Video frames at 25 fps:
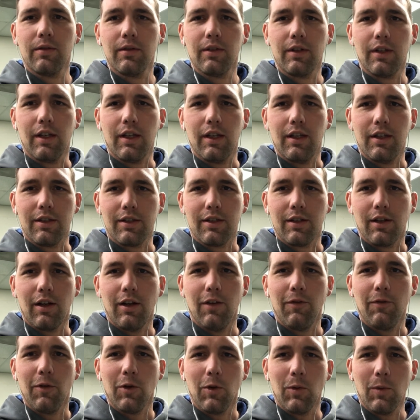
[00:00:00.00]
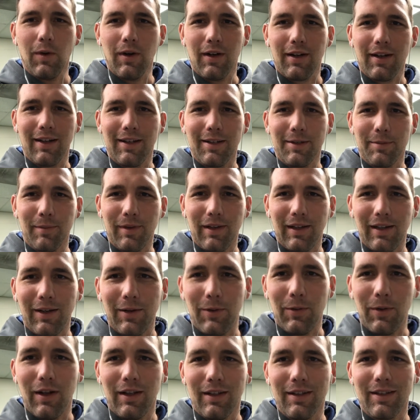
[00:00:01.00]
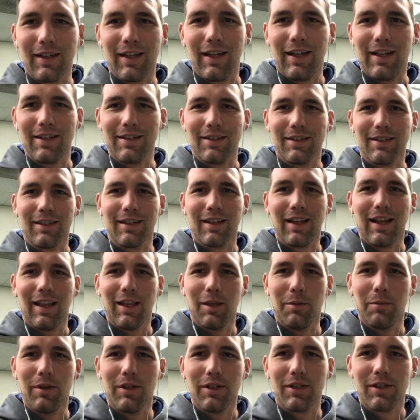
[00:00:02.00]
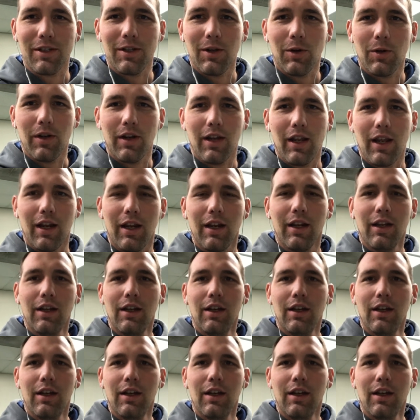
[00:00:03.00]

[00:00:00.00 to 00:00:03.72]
get starting for a workout depending on who else cancels. Got a little bit of snow today.